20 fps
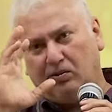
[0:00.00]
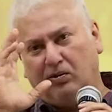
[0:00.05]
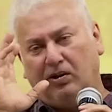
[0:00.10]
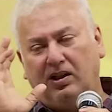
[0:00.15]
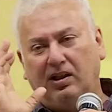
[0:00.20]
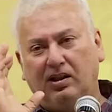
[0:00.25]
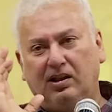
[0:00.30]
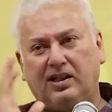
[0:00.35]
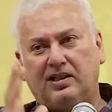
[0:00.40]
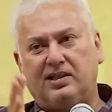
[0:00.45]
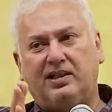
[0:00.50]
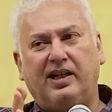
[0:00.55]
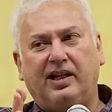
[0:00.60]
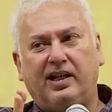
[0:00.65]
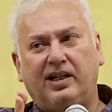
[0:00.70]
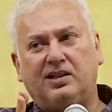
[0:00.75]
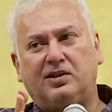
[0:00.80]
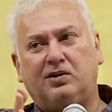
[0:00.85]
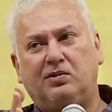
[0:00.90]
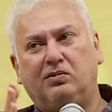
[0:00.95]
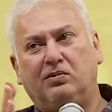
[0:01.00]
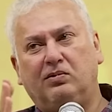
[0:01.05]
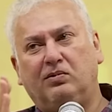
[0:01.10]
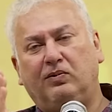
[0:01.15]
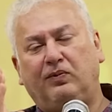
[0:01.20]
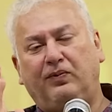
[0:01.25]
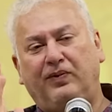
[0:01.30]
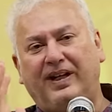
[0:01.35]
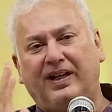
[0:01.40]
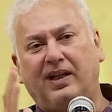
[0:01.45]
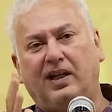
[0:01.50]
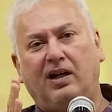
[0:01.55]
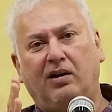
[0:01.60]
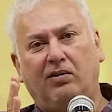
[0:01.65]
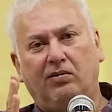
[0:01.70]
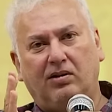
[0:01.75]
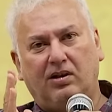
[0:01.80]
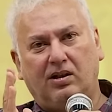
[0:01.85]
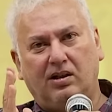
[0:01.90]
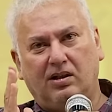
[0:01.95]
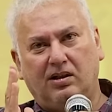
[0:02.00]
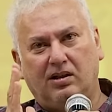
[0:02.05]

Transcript: whole this thing is to figure out